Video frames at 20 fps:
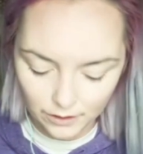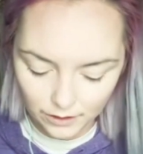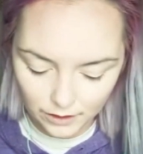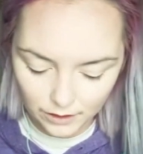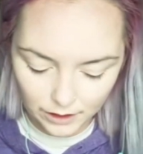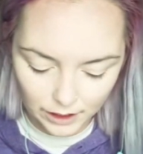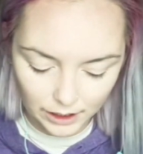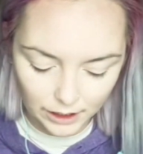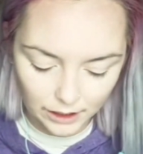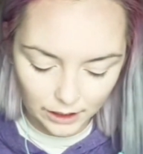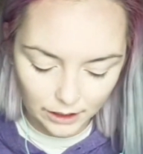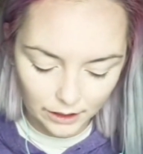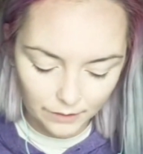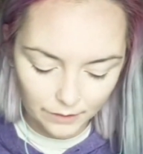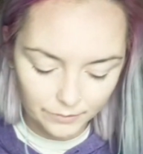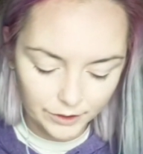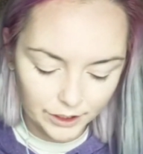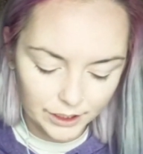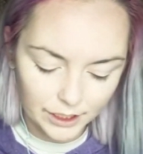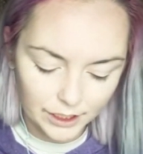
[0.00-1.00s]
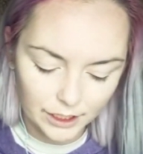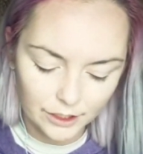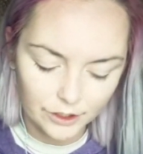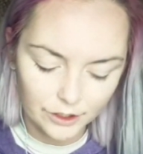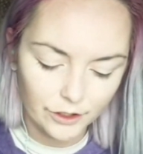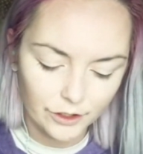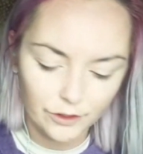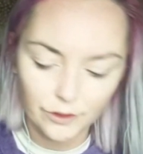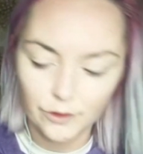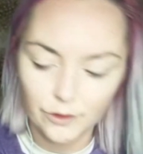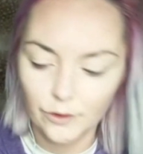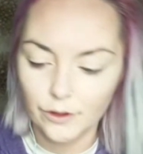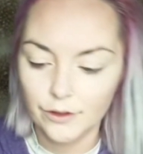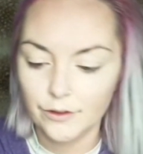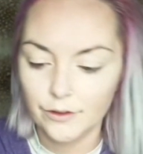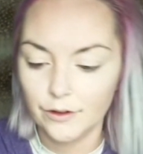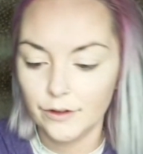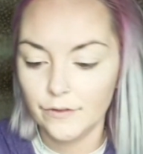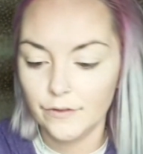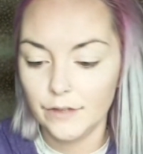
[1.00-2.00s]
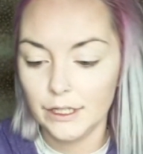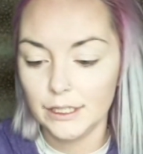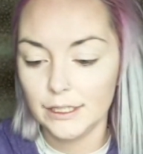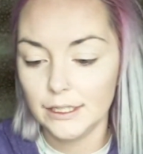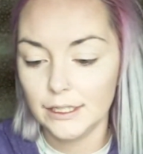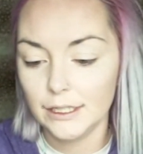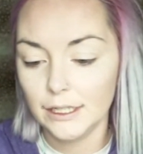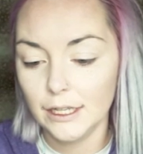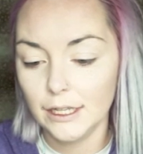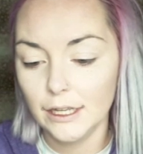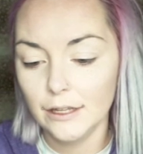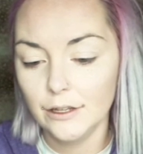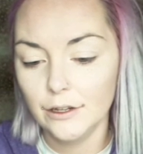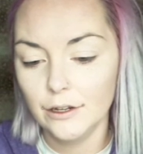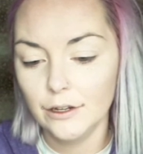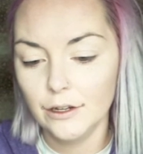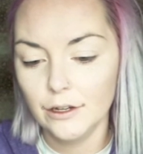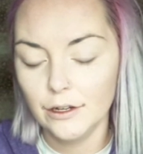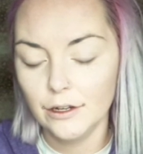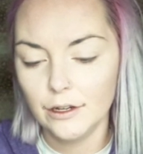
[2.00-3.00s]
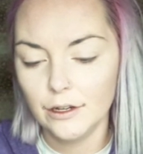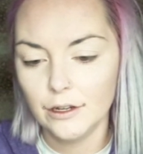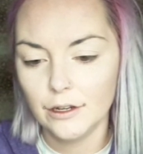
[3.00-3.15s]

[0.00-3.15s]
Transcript: Then I'm just going to show you all three of these together.